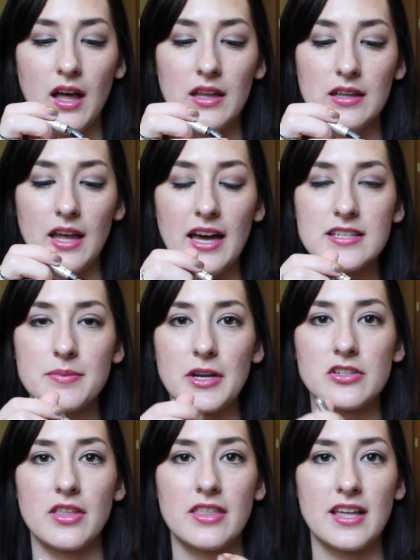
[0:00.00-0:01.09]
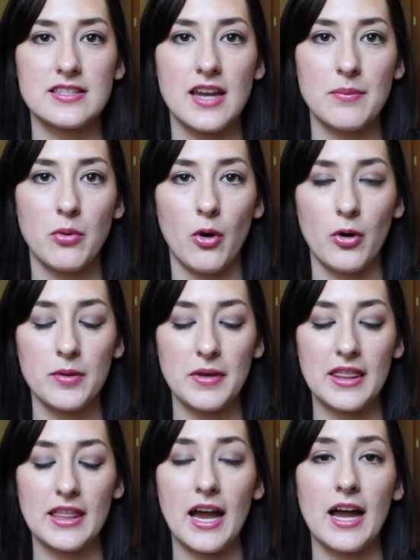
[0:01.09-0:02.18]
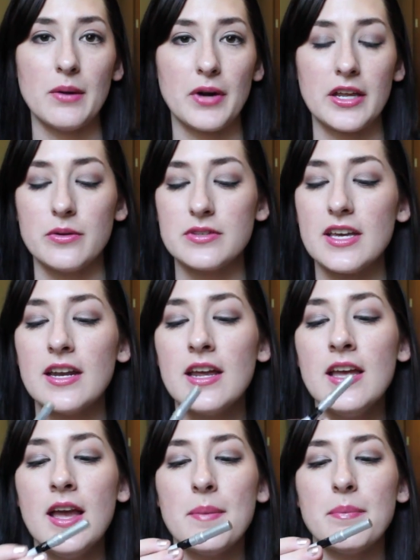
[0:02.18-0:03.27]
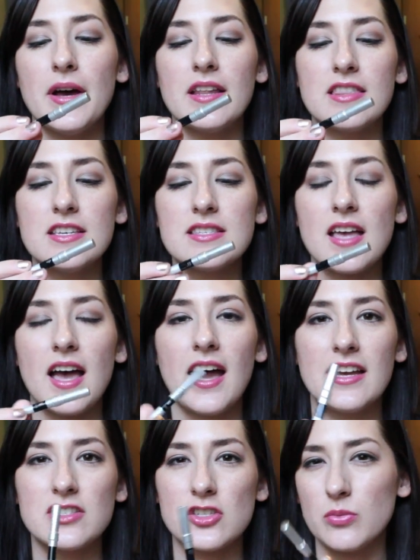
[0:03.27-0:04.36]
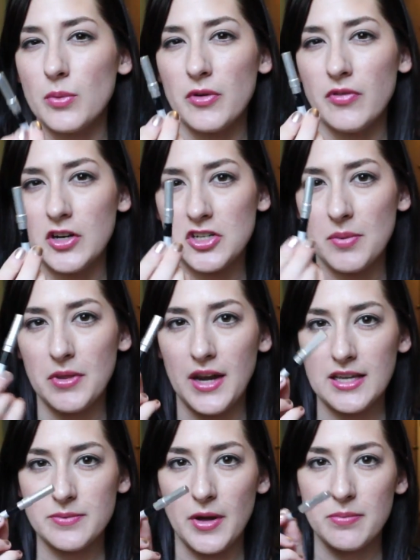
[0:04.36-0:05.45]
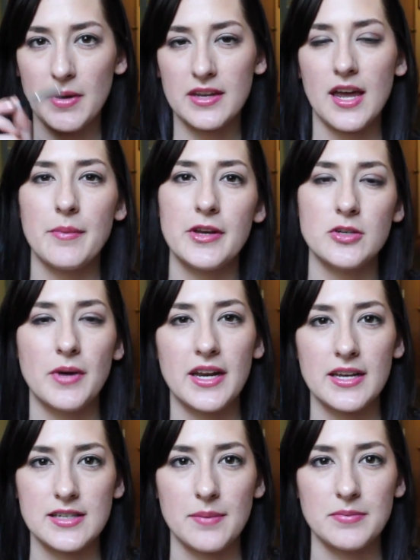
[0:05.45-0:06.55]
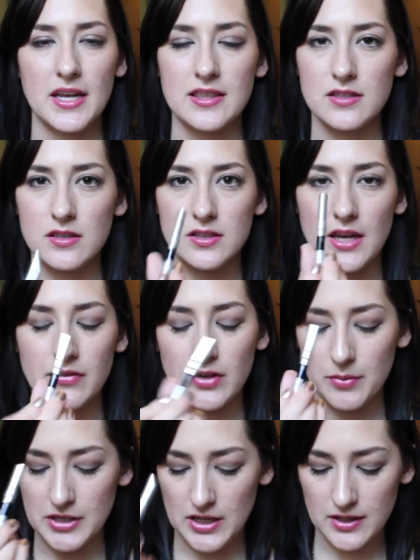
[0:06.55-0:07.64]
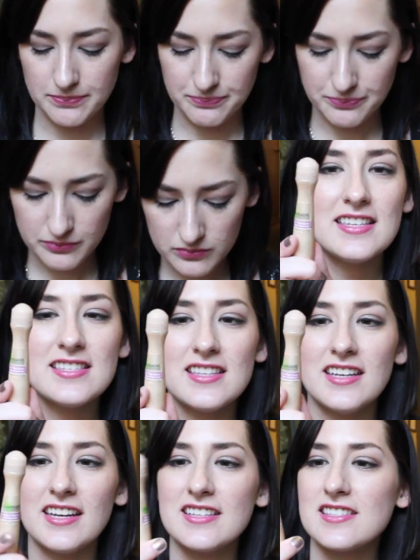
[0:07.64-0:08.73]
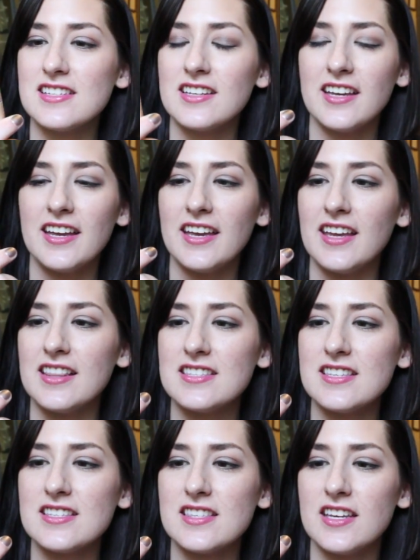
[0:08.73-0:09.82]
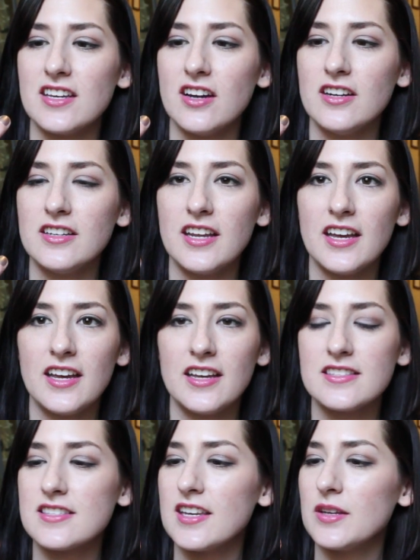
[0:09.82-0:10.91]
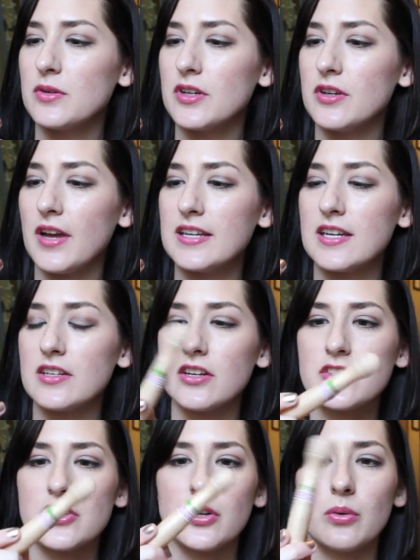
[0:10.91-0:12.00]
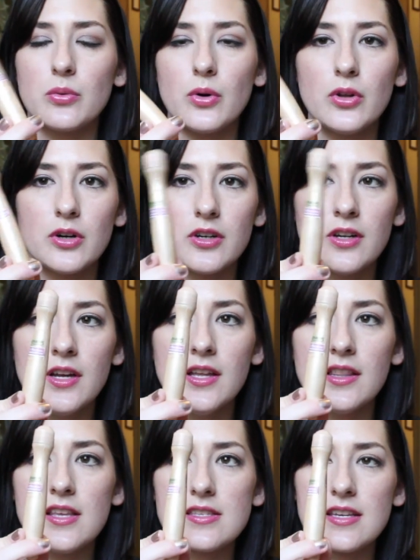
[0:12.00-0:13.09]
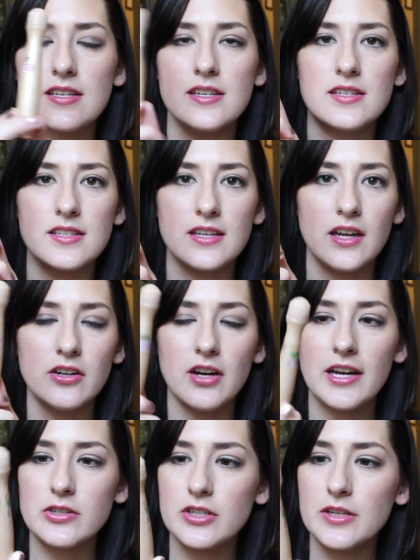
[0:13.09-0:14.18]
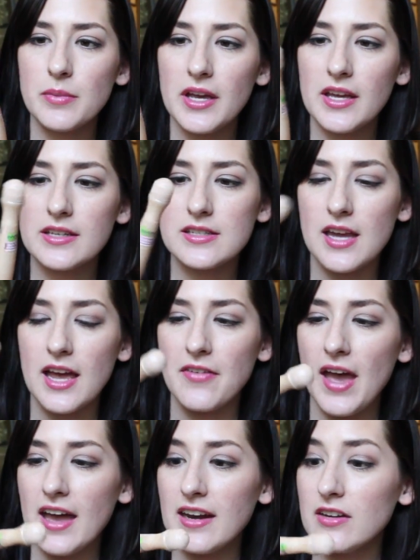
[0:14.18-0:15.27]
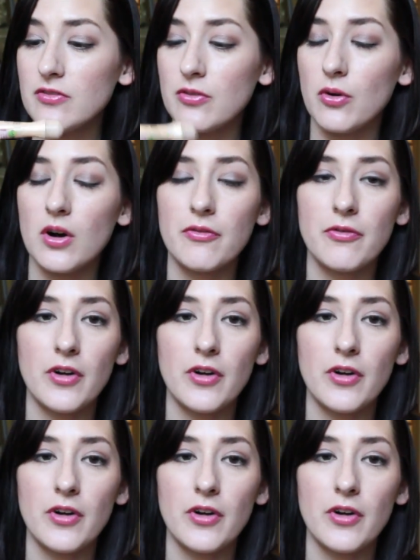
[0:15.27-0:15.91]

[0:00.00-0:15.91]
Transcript: a lot to make sure that that's not poking me in the eye when I use it. But this I assume will be finished up in the next month. By the time I do my next update, this will definitely be done. This thing is still kicking. This is the Garnier Skin Renew Anti-Dark Circle Roller. This is an under eye treatment. I've had it for